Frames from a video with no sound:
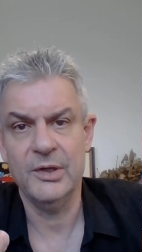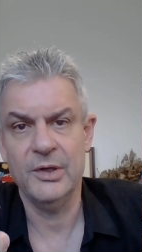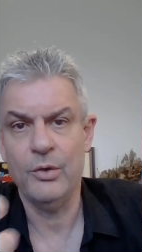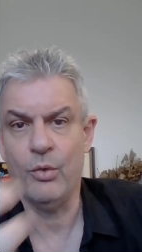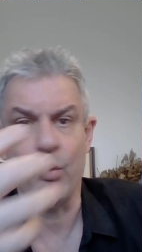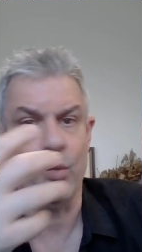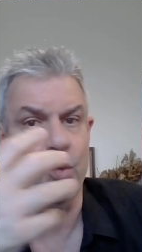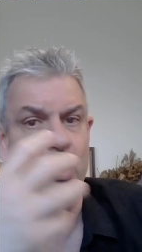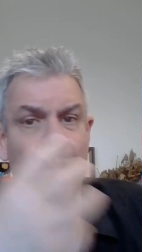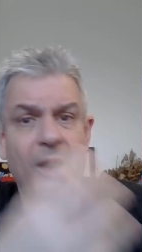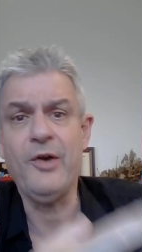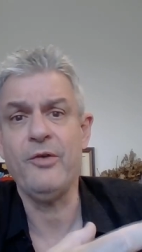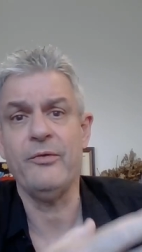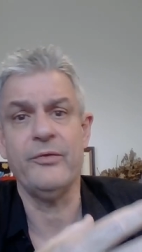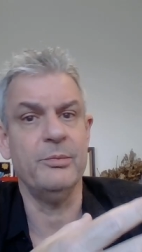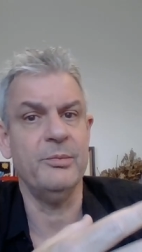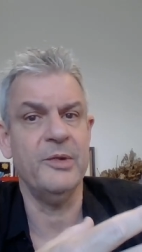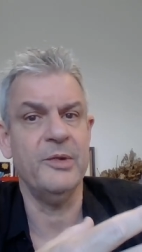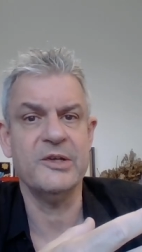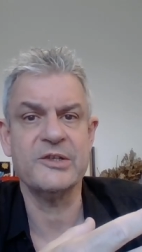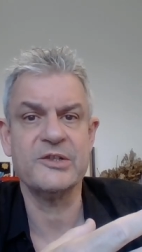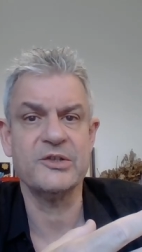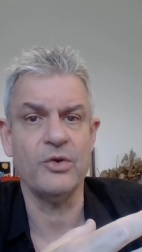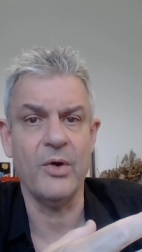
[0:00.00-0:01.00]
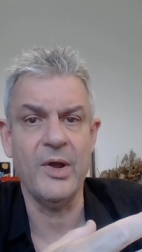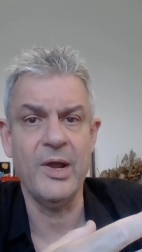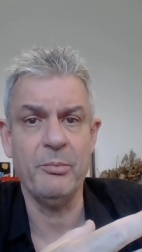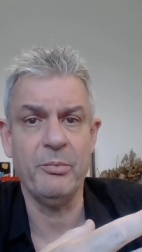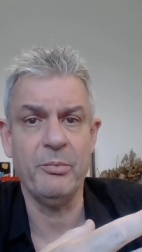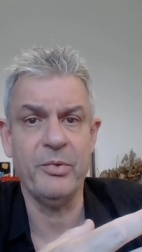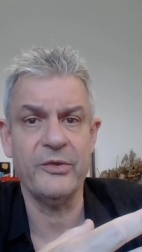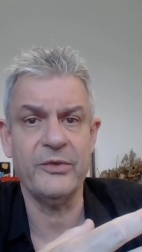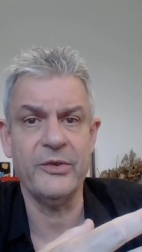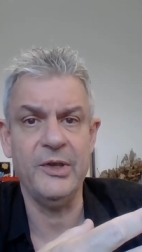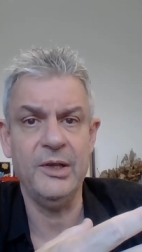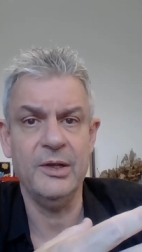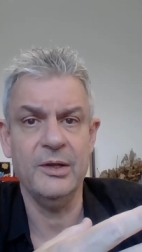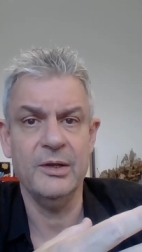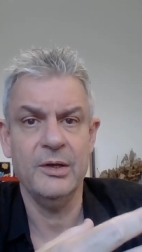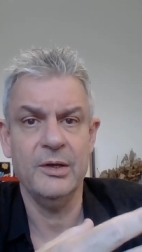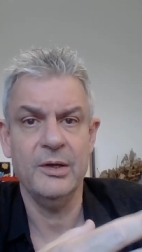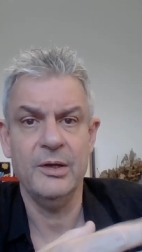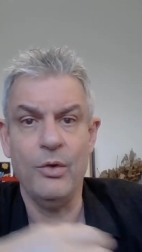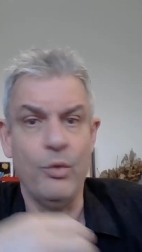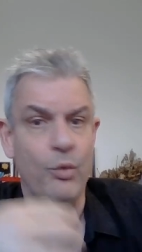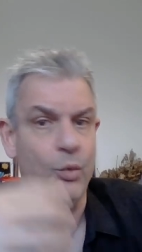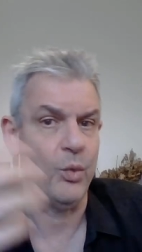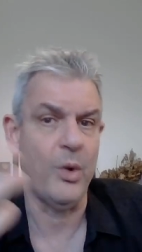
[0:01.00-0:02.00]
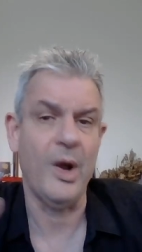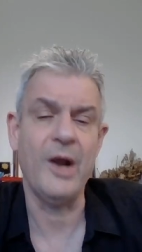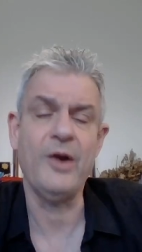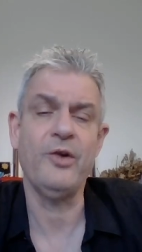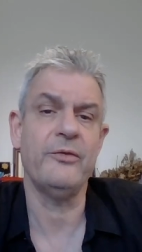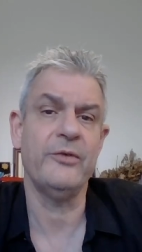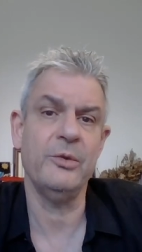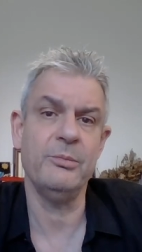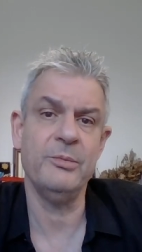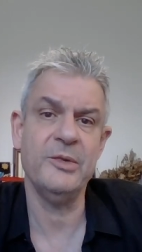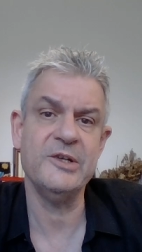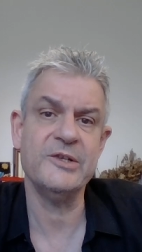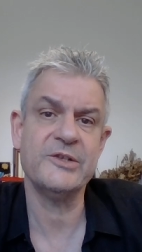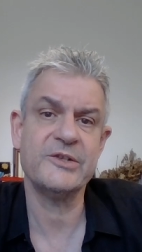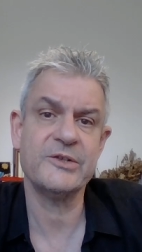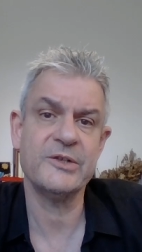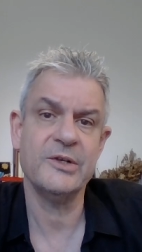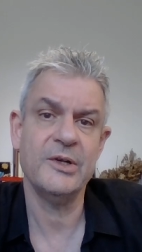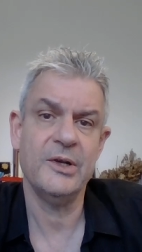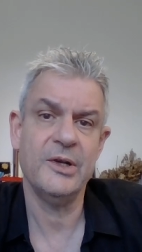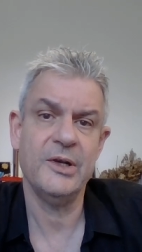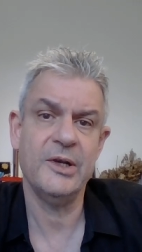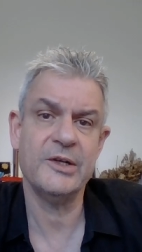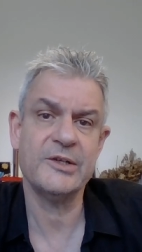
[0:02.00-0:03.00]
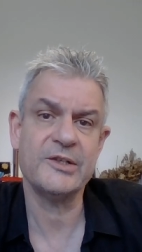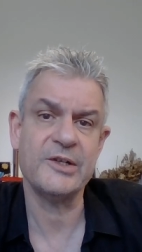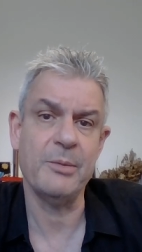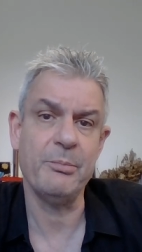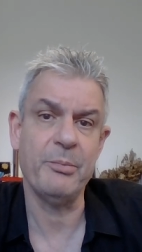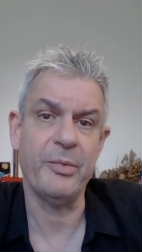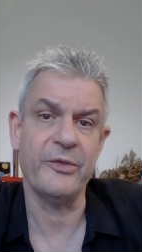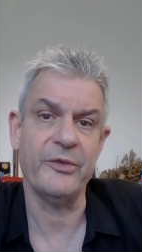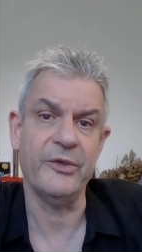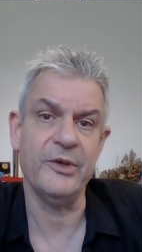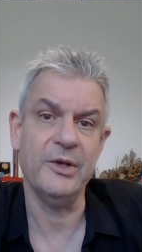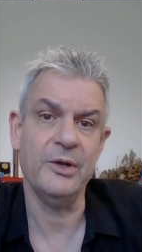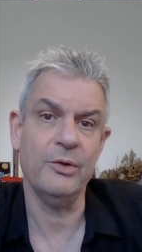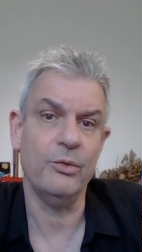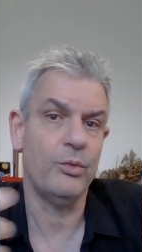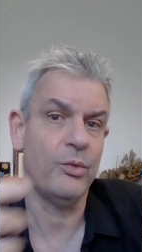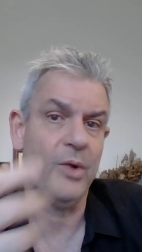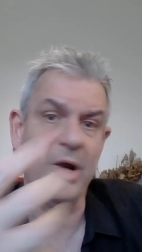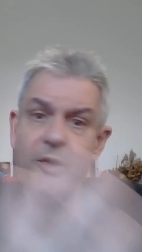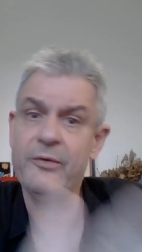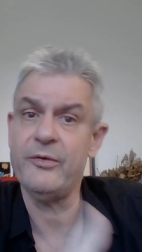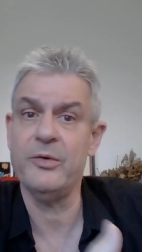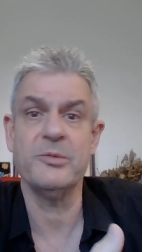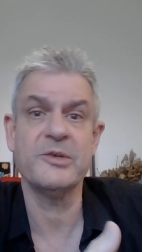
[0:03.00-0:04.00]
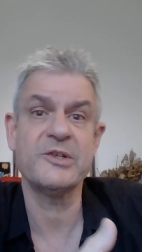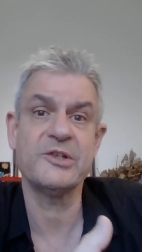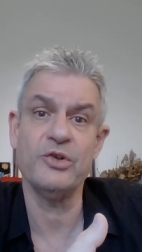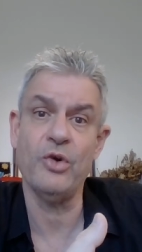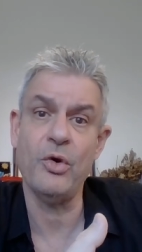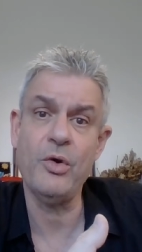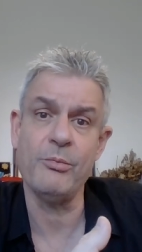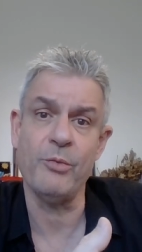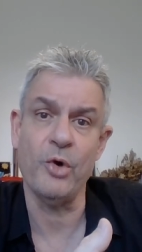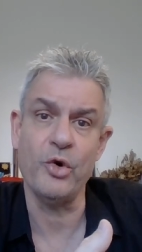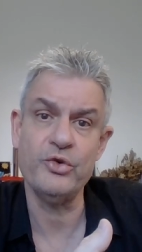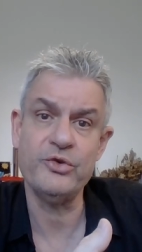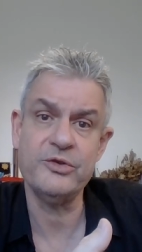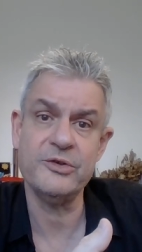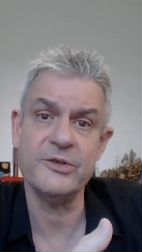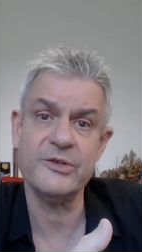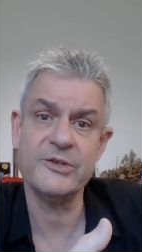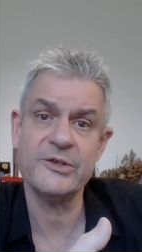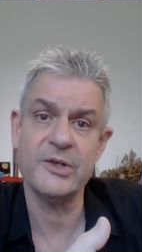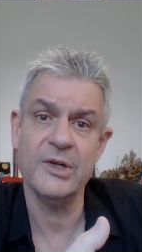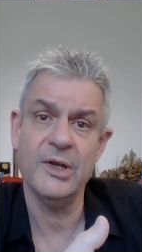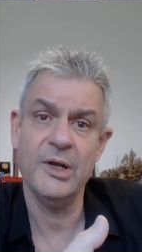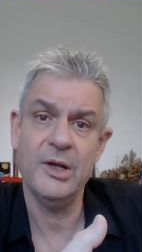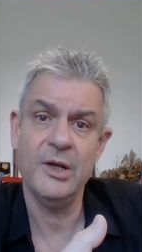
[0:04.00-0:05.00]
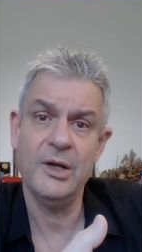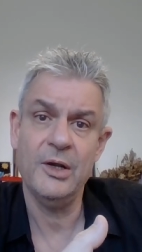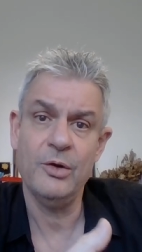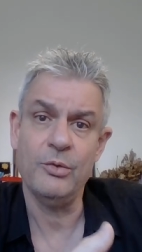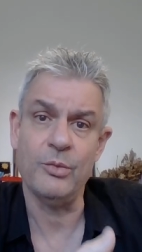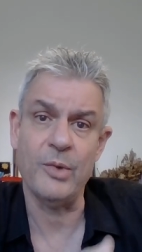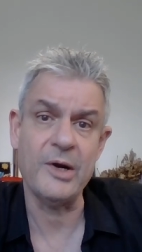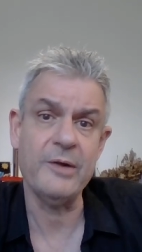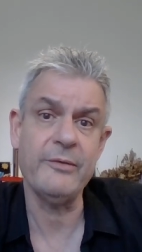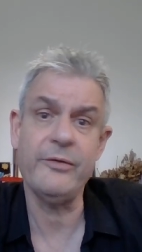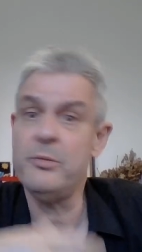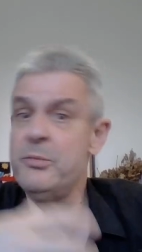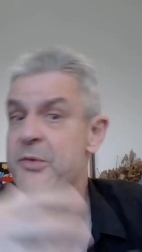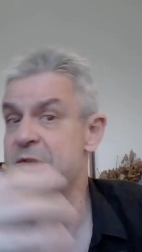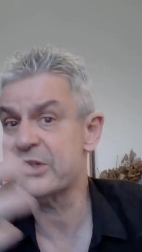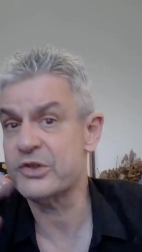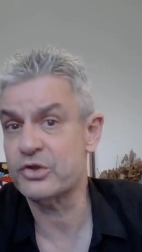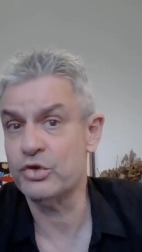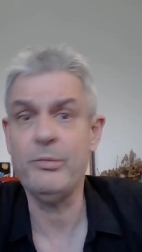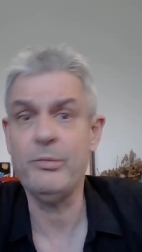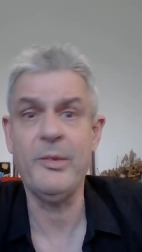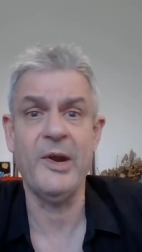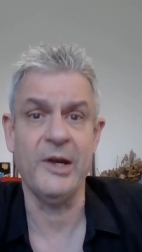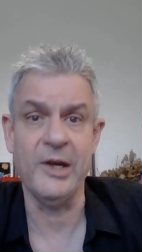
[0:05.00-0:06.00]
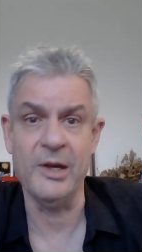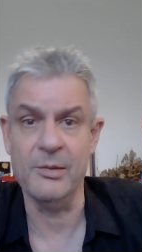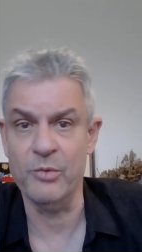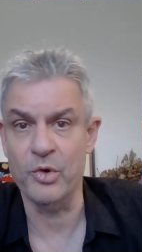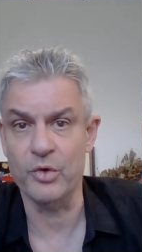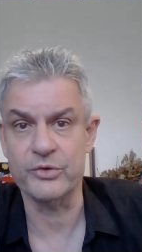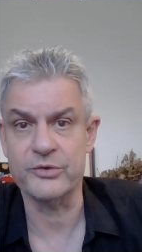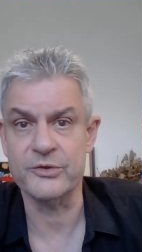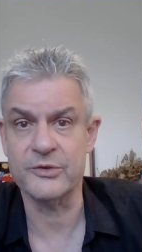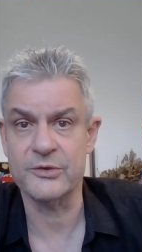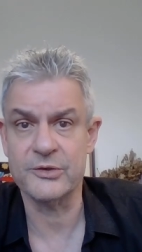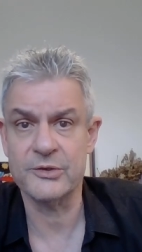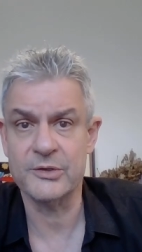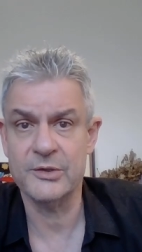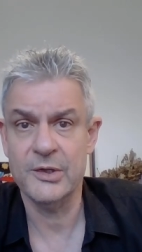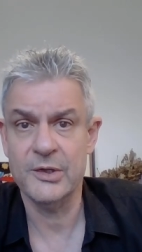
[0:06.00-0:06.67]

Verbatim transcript: One of them has no empathy, one of them has empathy, one of them has no emotions, one of them has too many emotions,